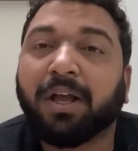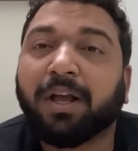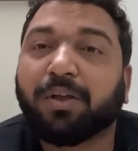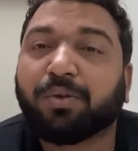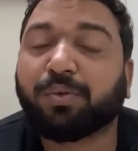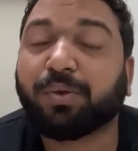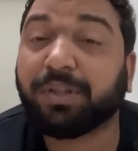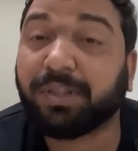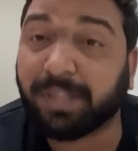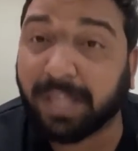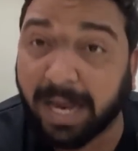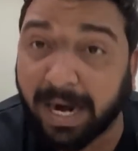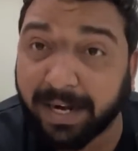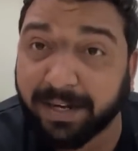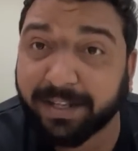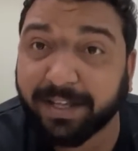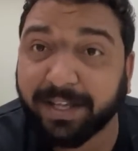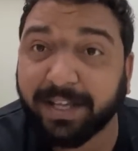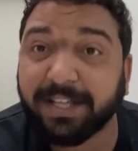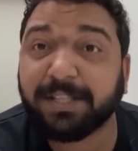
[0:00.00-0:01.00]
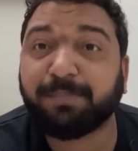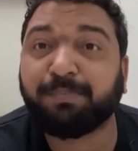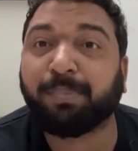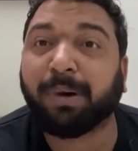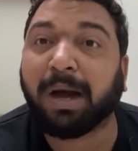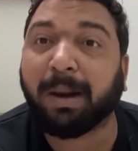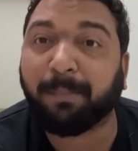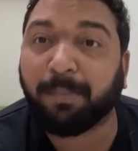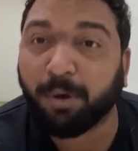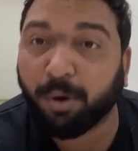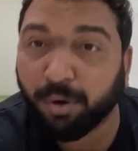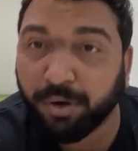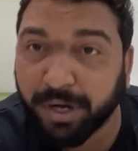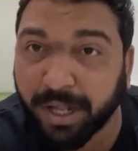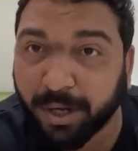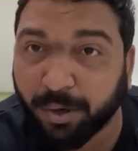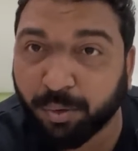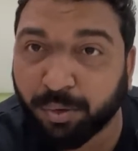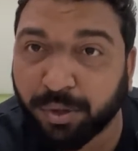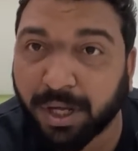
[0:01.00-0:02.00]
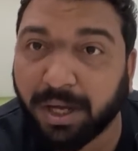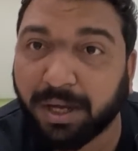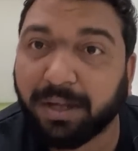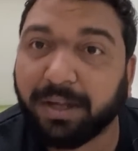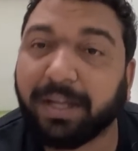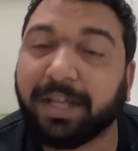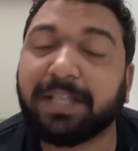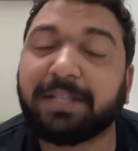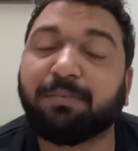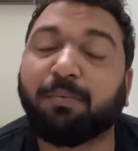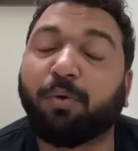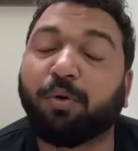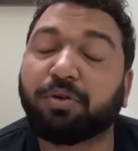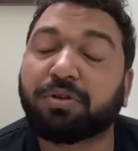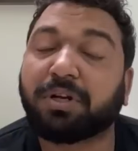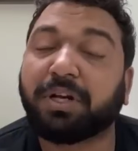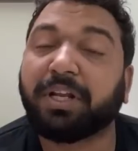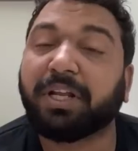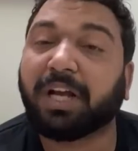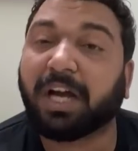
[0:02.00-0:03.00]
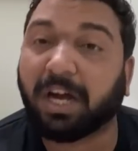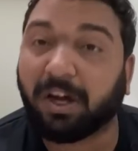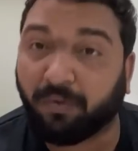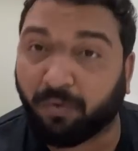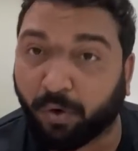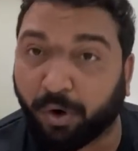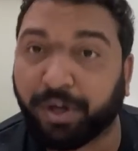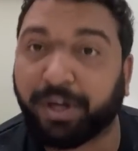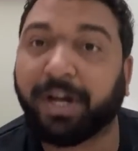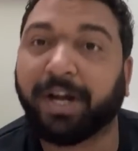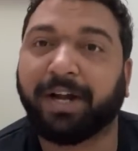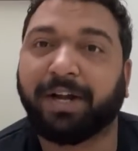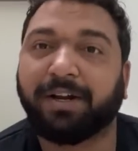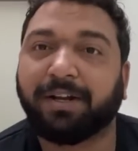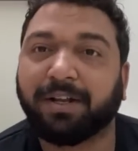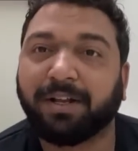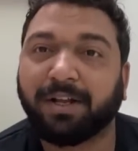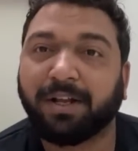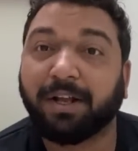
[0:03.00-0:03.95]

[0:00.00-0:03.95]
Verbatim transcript: So in that case, Pablo Neruda is mostly avoided.